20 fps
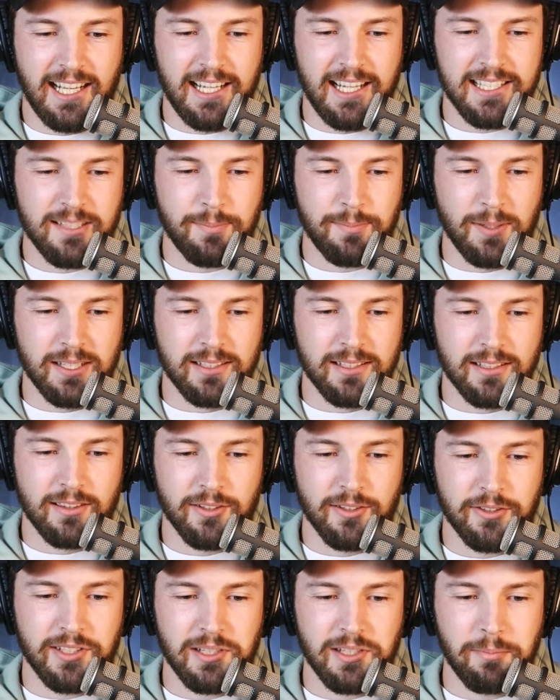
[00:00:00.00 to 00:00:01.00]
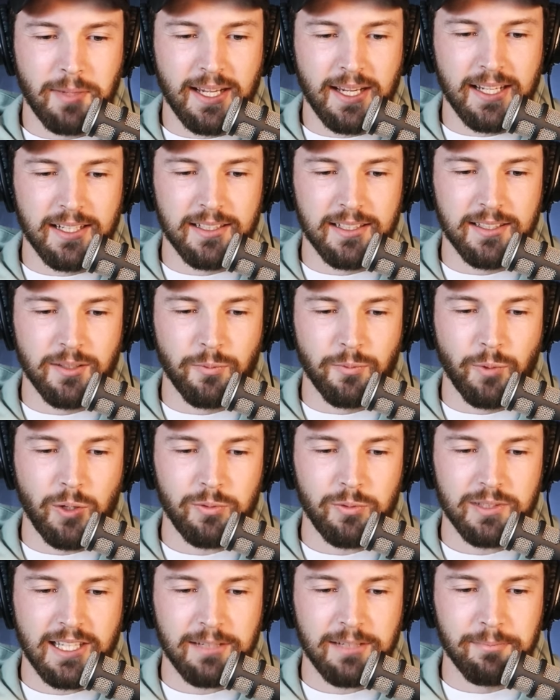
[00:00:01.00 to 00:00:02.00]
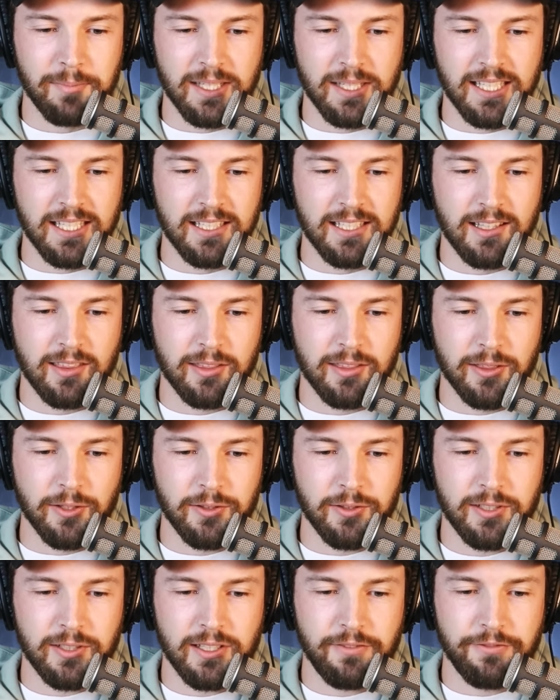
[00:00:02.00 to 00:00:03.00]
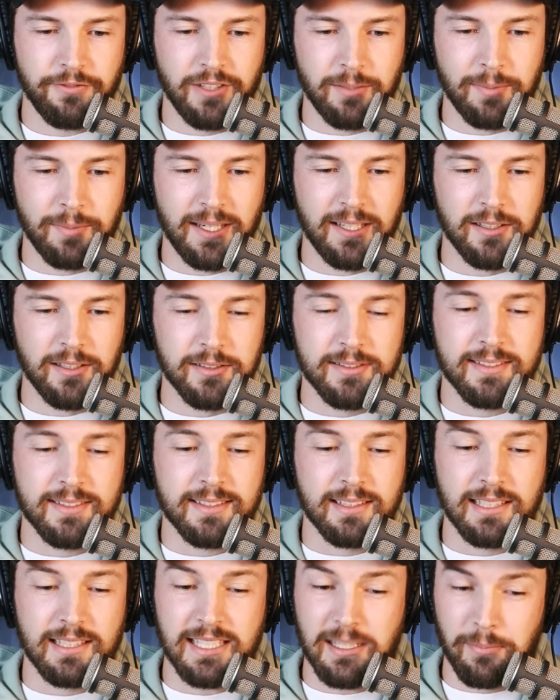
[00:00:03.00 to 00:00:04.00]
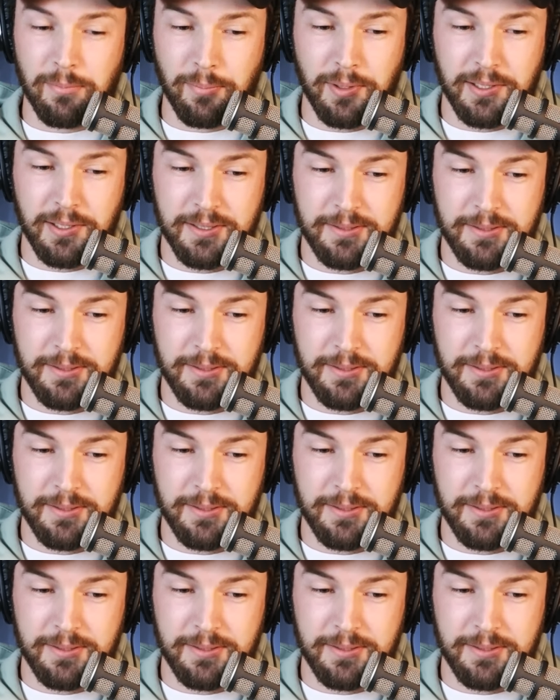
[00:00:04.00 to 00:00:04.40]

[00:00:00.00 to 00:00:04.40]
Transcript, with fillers: Husband, 30 male, won't let me, 30 female, sleep.